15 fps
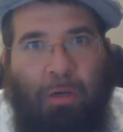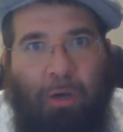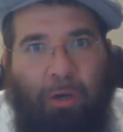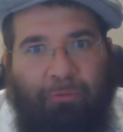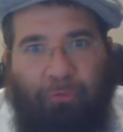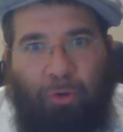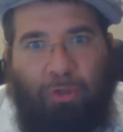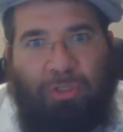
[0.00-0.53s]

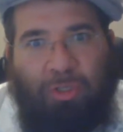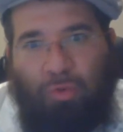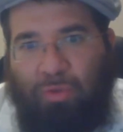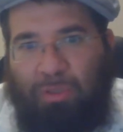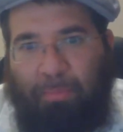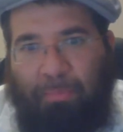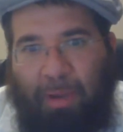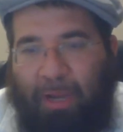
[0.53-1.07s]
Unfortunately, there
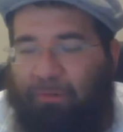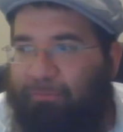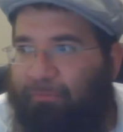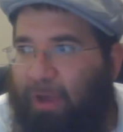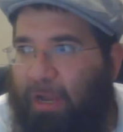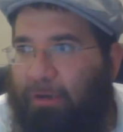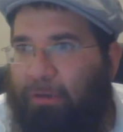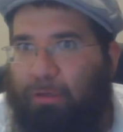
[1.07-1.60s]
was a
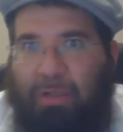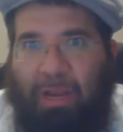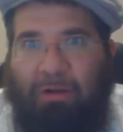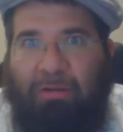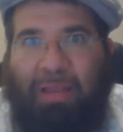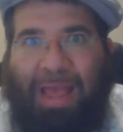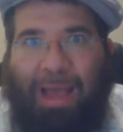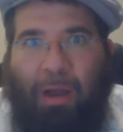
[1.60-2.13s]
bonfire in their
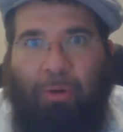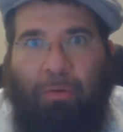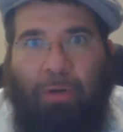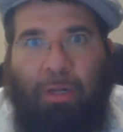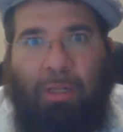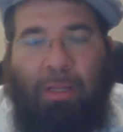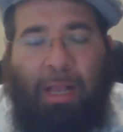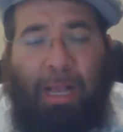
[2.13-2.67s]
town
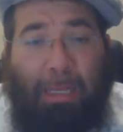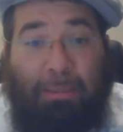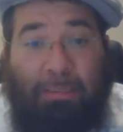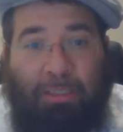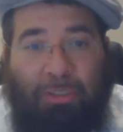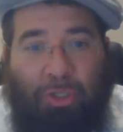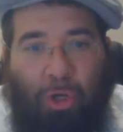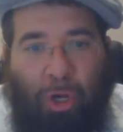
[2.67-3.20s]
as
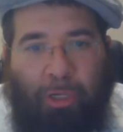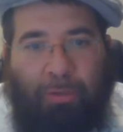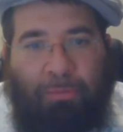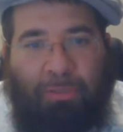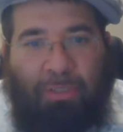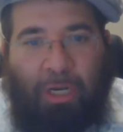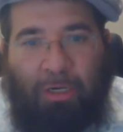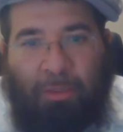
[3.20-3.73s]
these goyim
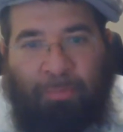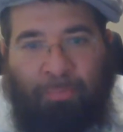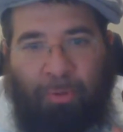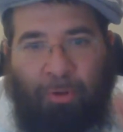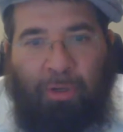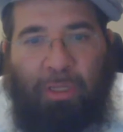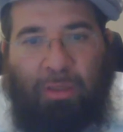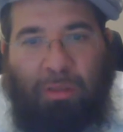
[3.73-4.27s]
started
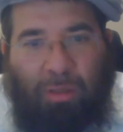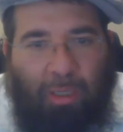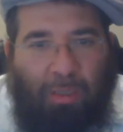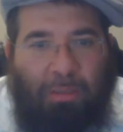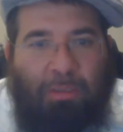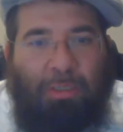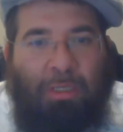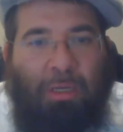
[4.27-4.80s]
burning things.